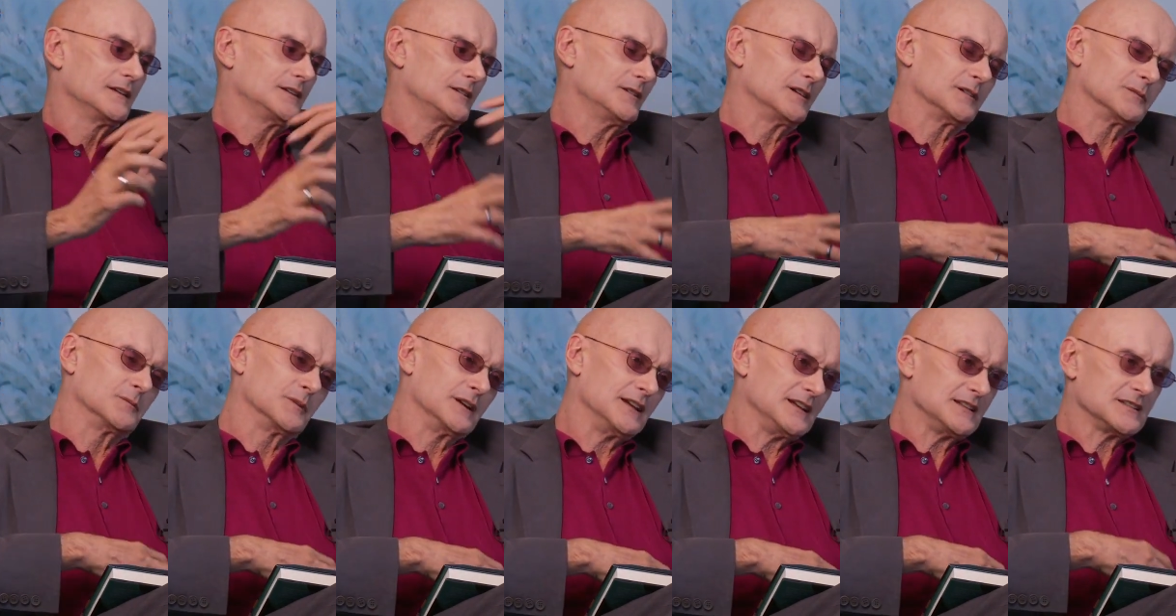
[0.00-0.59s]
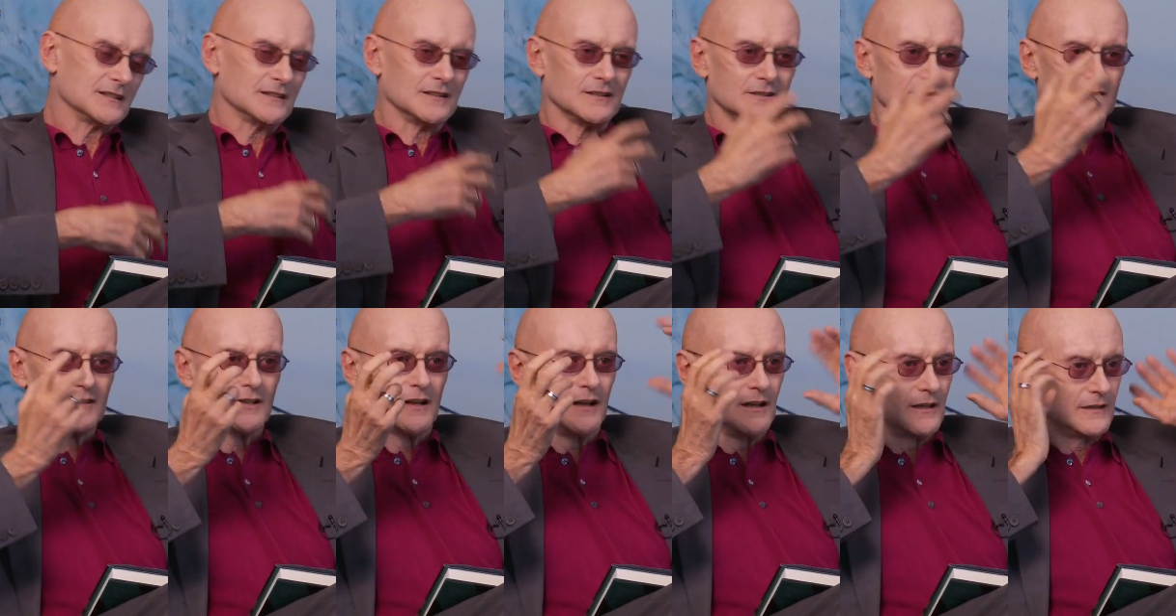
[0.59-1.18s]
doing
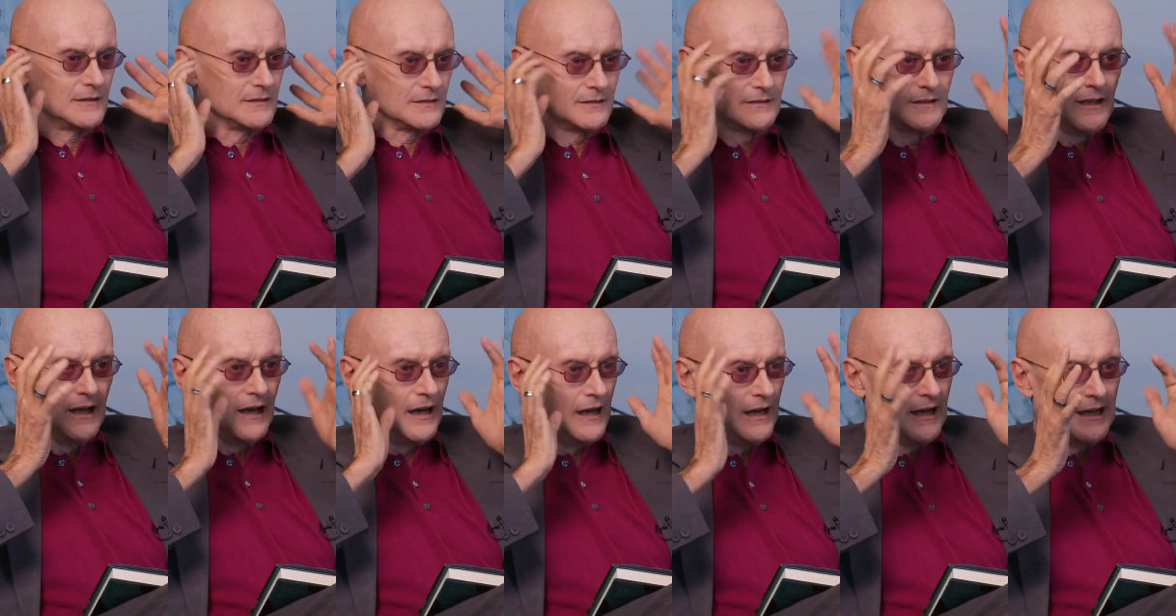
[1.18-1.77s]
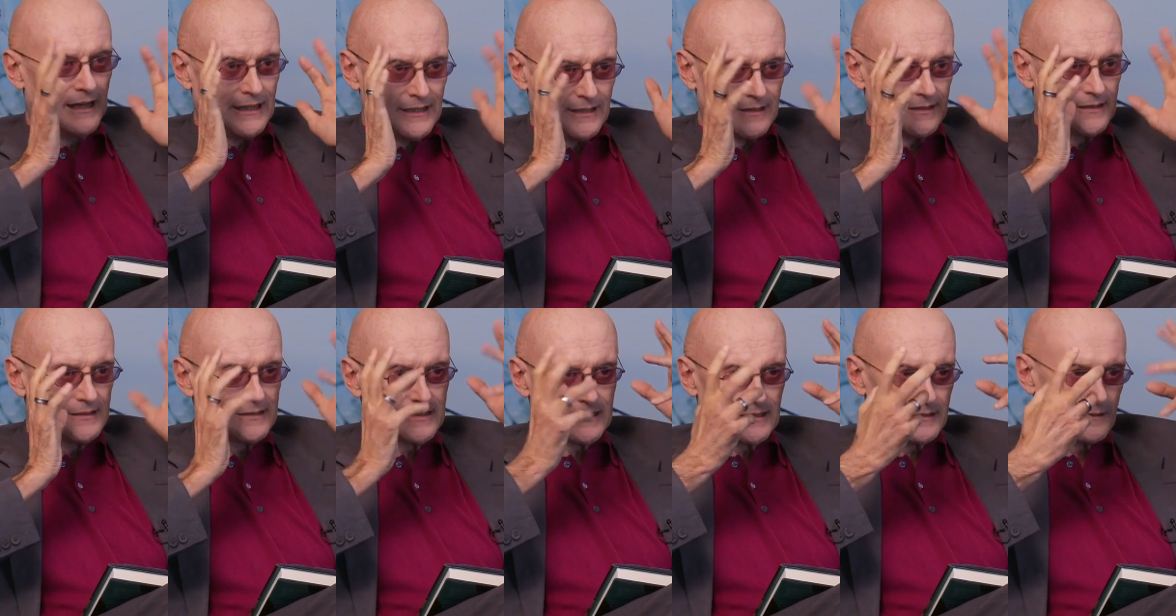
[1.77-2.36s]
research on
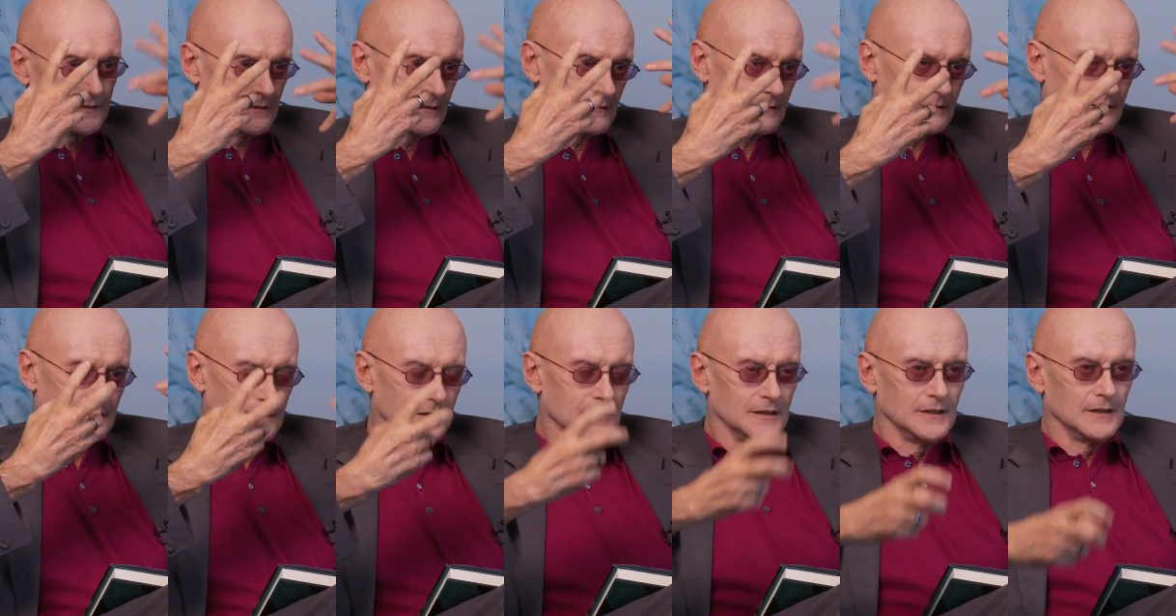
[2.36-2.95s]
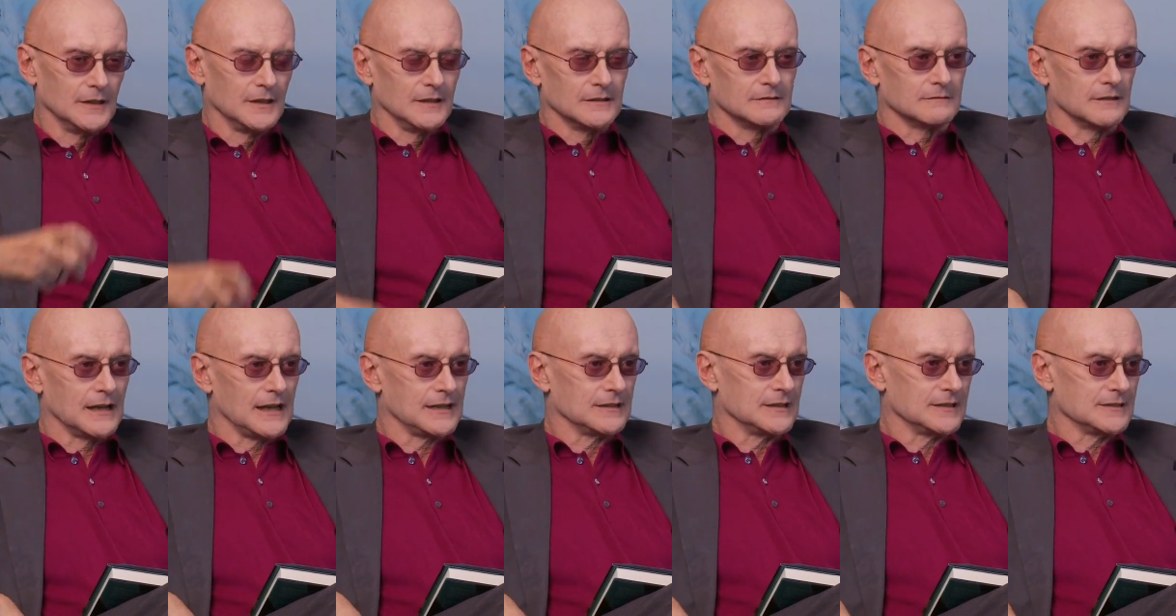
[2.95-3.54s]
eyes and
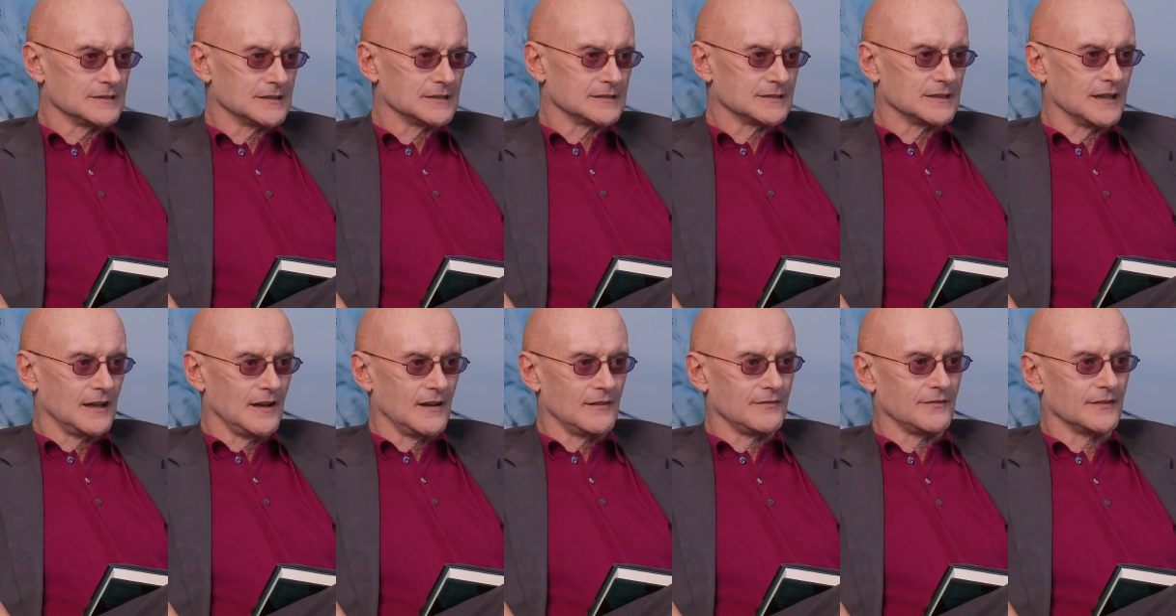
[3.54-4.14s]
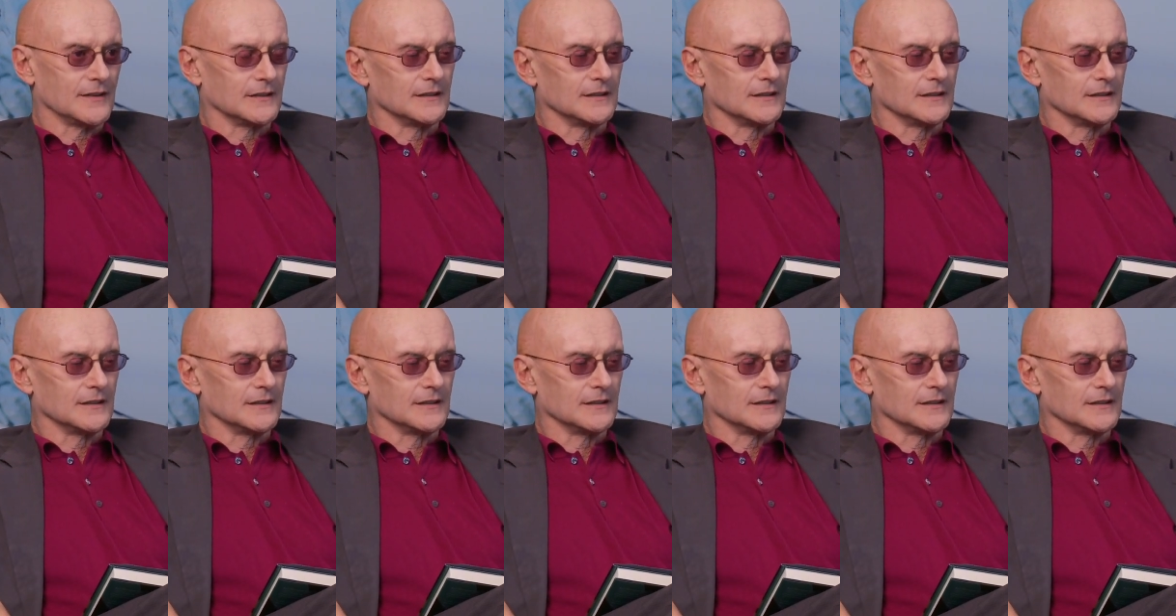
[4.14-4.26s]
retina and stuff.